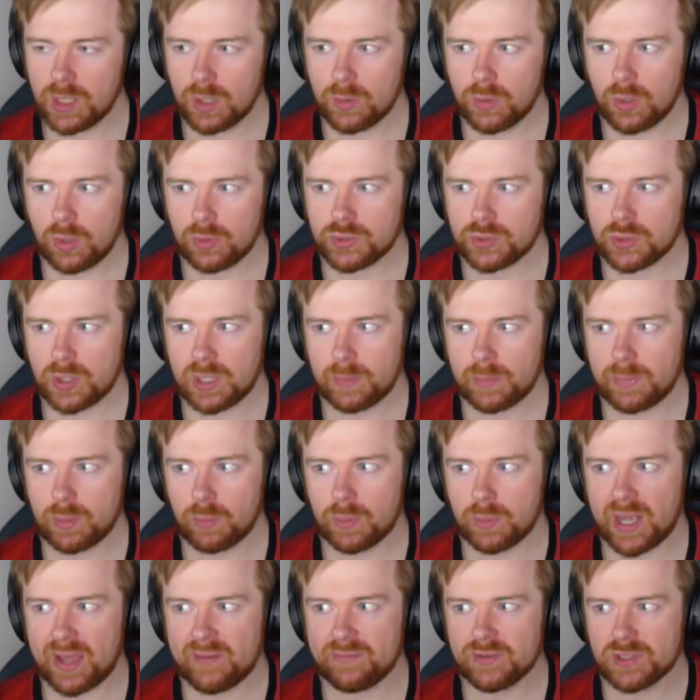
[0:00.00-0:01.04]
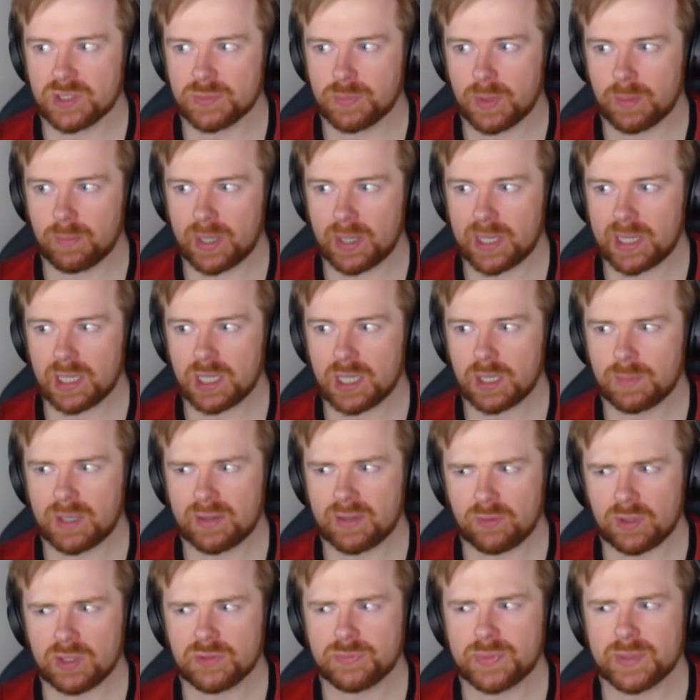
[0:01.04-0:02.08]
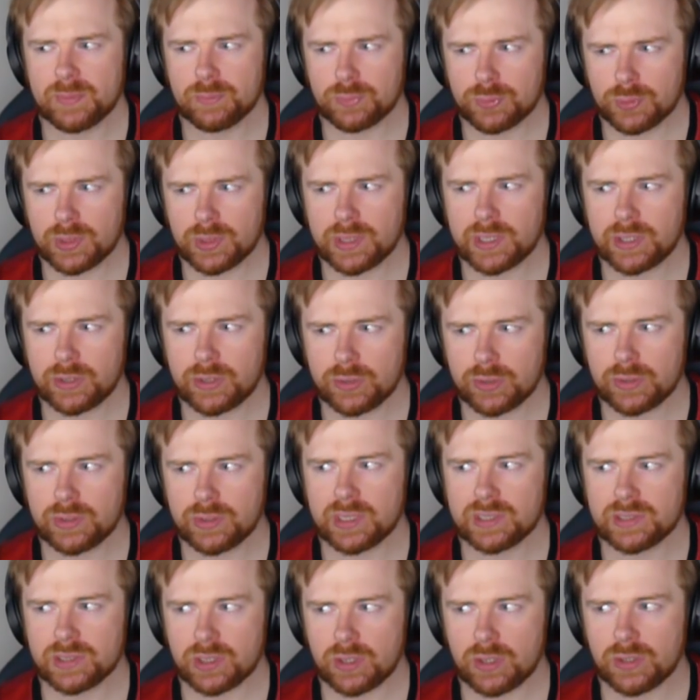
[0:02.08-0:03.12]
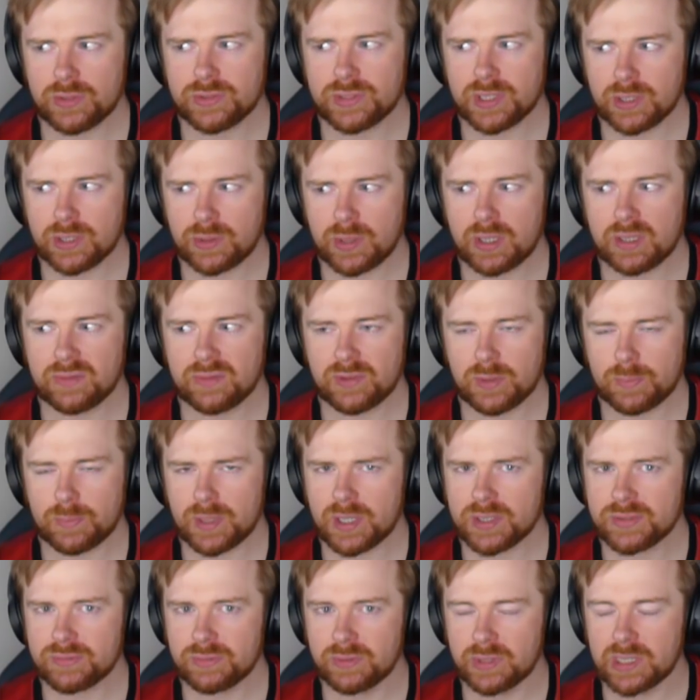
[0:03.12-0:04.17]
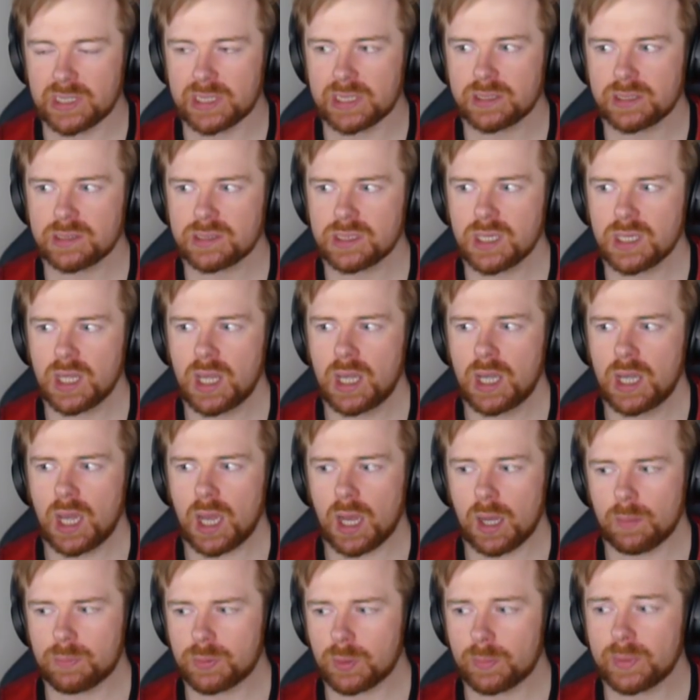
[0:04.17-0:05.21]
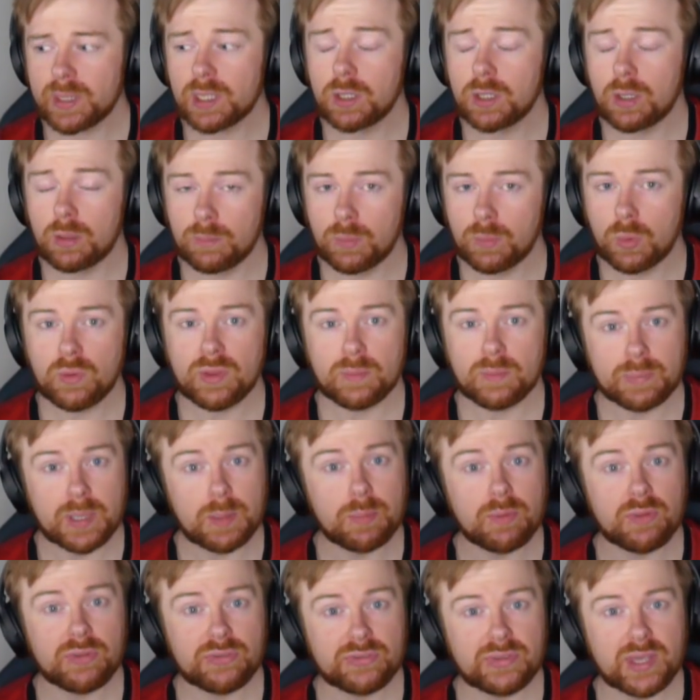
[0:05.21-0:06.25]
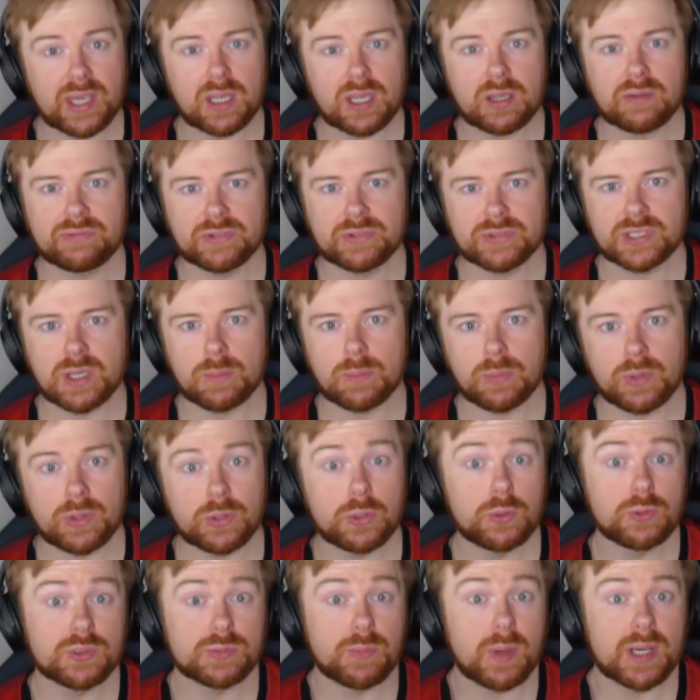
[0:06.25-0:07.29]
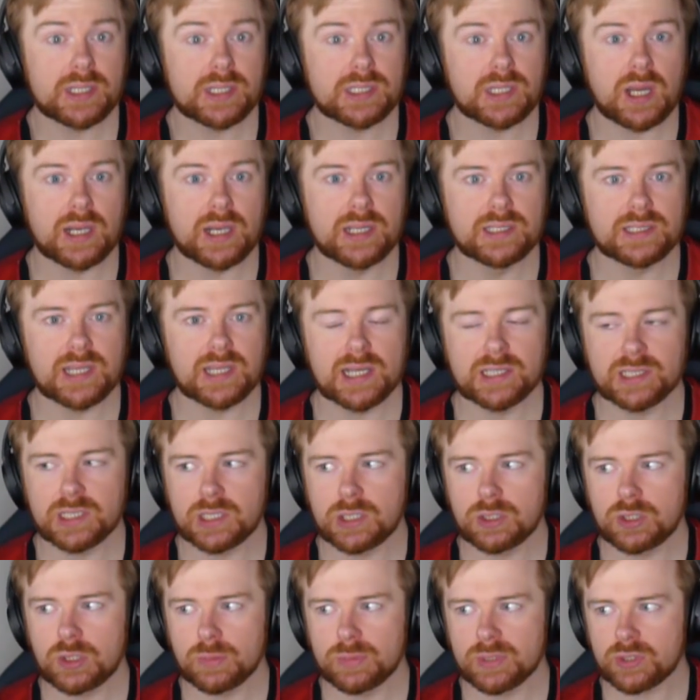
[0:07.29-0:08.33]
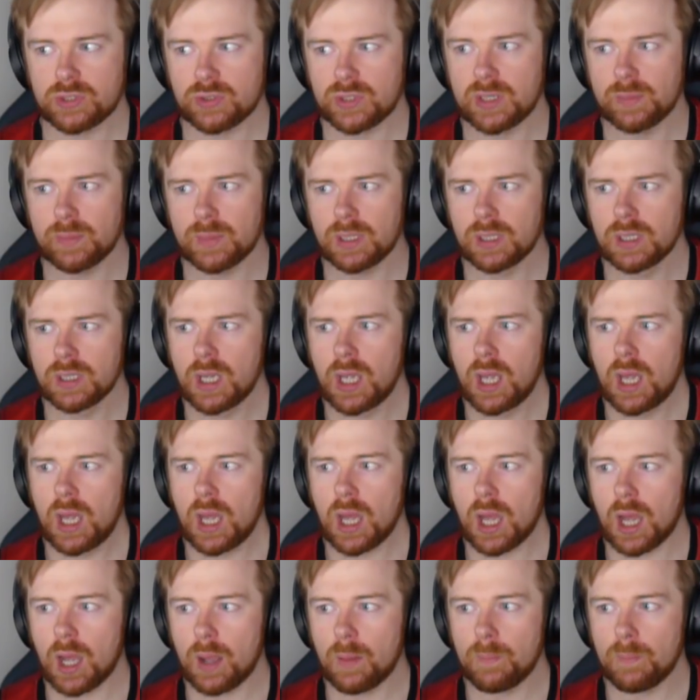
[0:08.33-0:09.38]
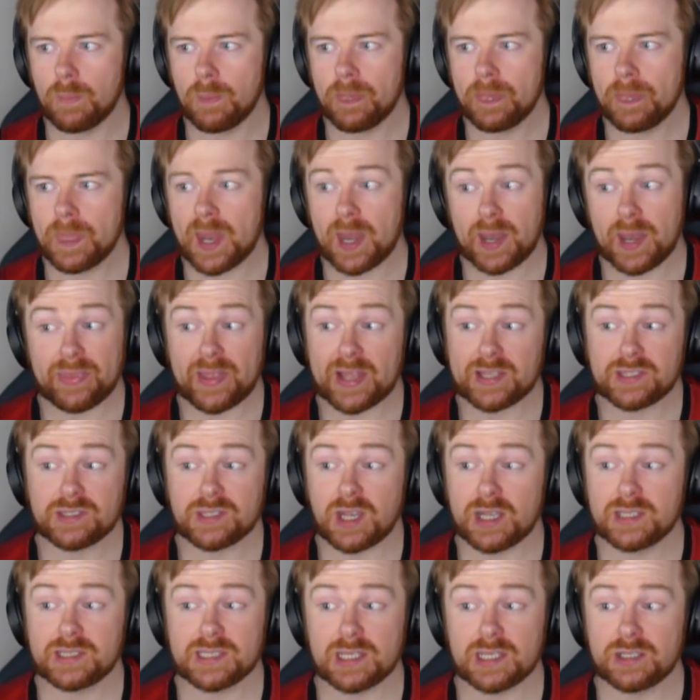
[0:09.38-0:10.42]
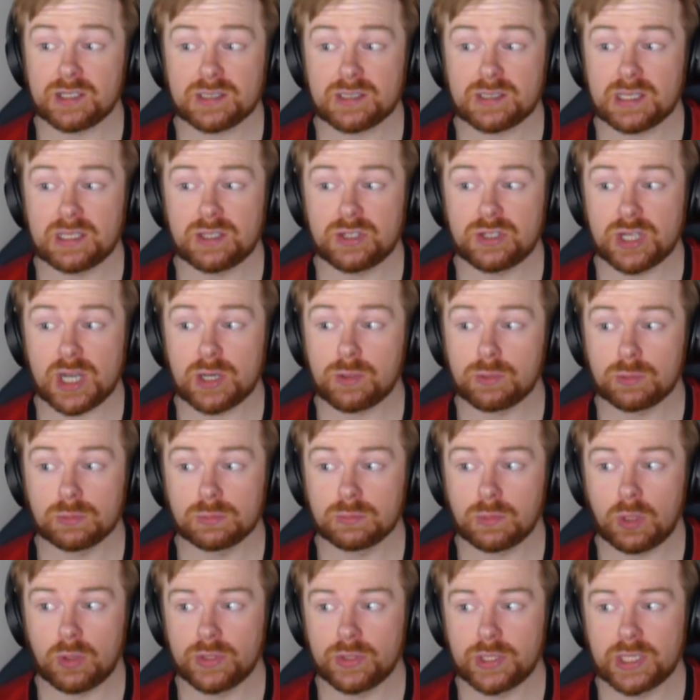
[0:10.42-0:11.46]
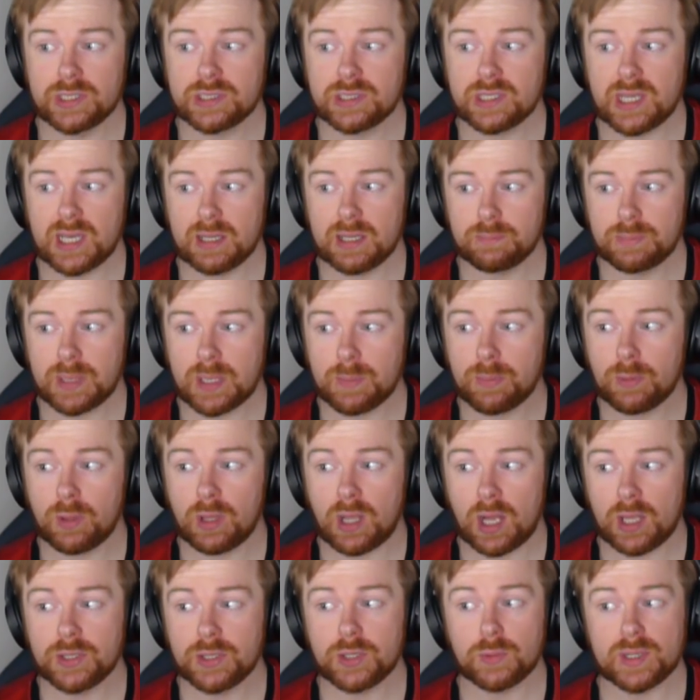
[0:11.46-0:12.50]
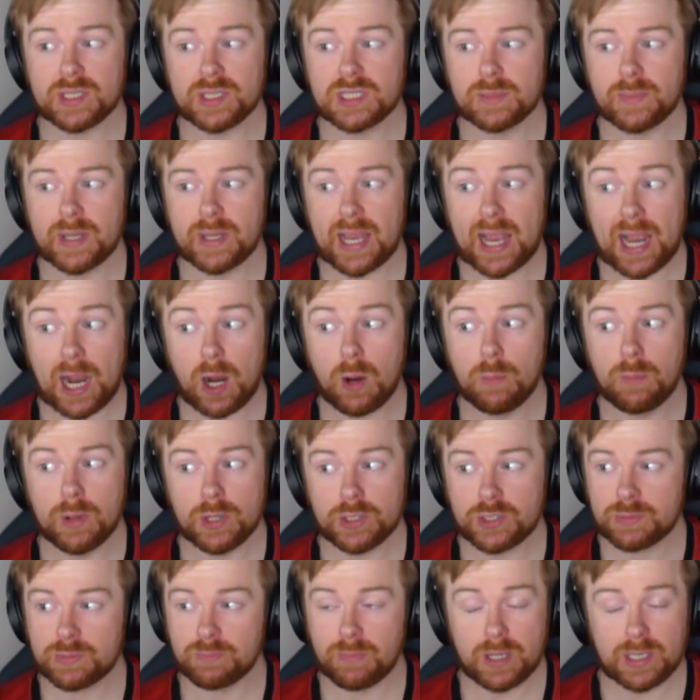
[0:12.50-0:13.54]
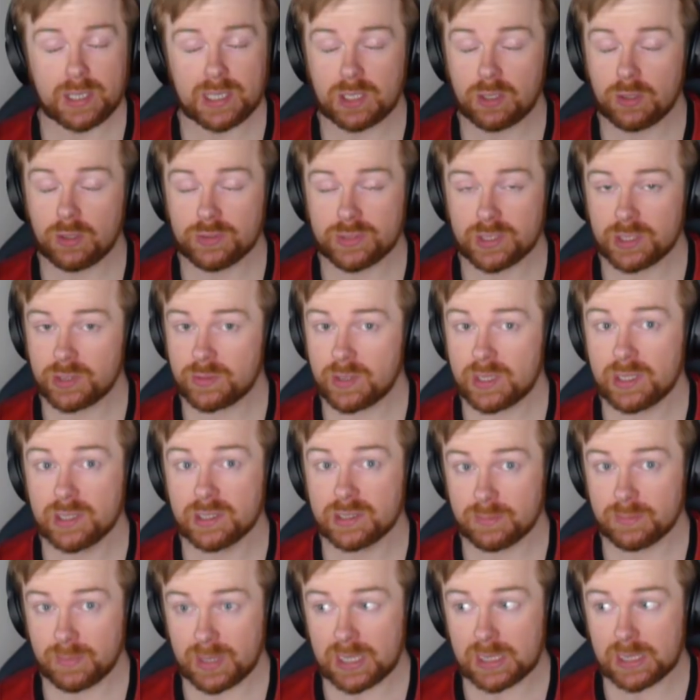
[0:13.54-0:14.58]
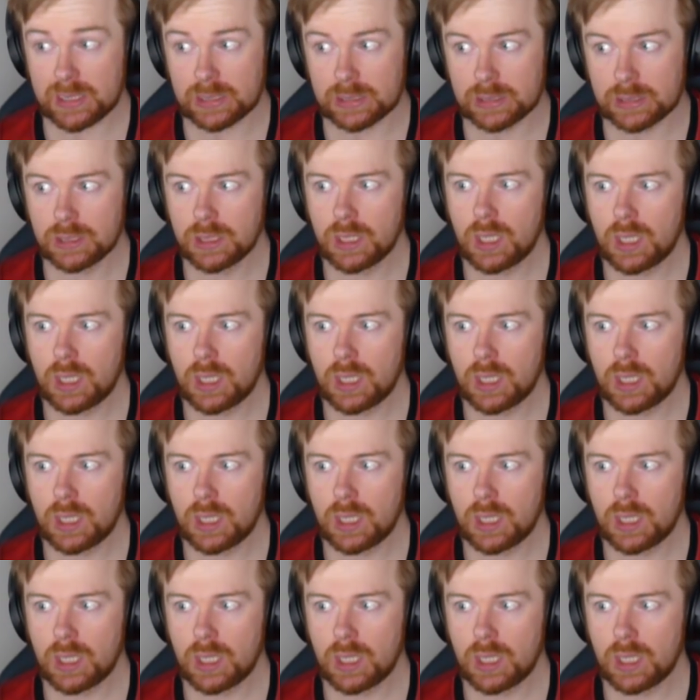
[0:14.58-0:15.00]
Not trying to be whatevers, but my income level has been pretty good as a content creator for the past few years. Probably a lot more than people think for someone who's my size as a YouTuber streamer. And that's, I'd say, just in general on the internet, people underestimate how much money content creators are making.